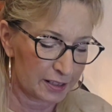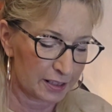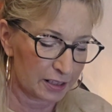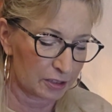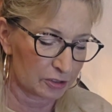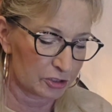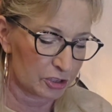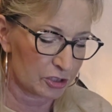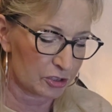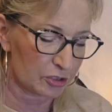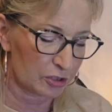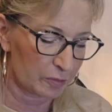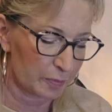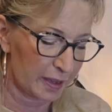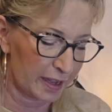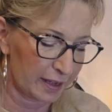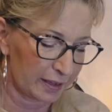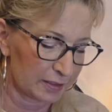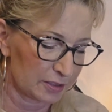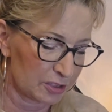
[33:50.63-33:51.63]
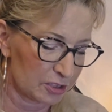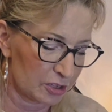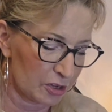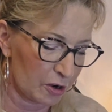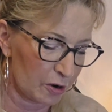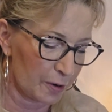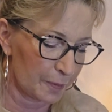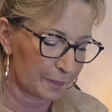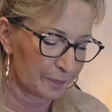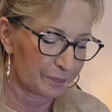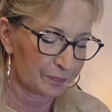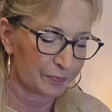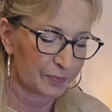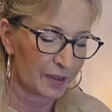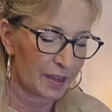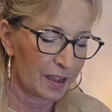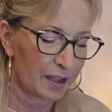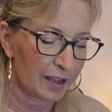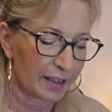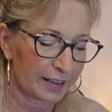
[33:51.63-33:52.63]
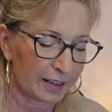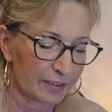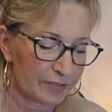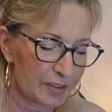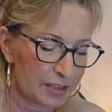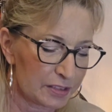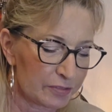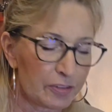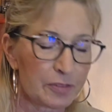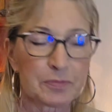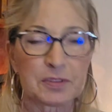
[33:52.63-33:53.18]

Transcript: it'll just go bad. So I got this from